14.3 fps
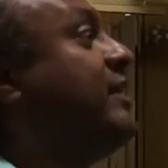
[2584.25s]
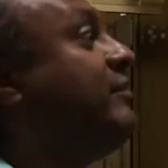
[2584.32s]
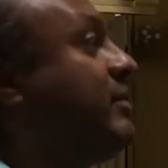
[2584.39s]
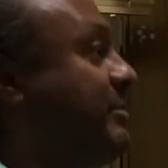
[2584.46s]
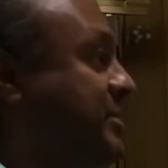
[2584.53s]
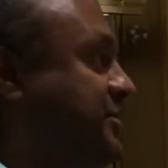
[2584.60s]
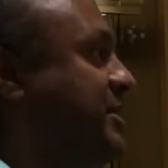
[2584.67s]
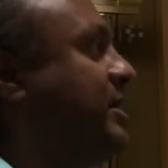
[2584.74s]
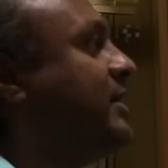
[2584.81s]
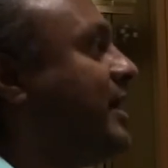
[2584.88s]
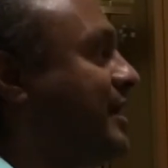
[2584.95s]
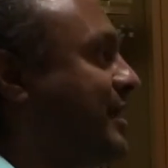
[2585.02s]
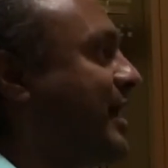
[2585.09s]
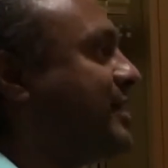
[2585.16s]
of the machine
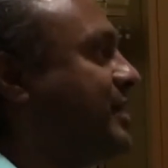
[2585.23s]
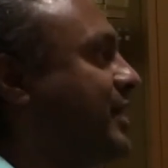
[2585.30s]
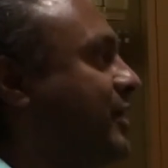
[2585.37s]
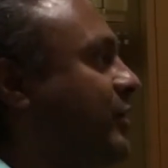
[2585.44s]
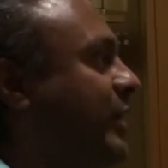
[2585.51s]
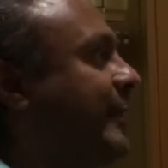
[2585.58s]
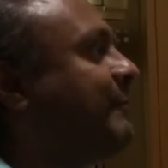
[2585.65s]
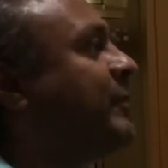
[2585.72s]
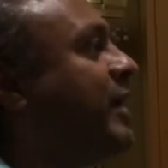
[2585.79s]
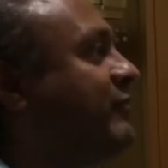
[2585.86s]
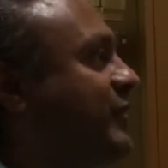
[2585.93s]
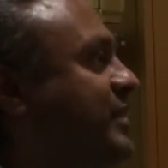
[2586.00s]
that is executing. If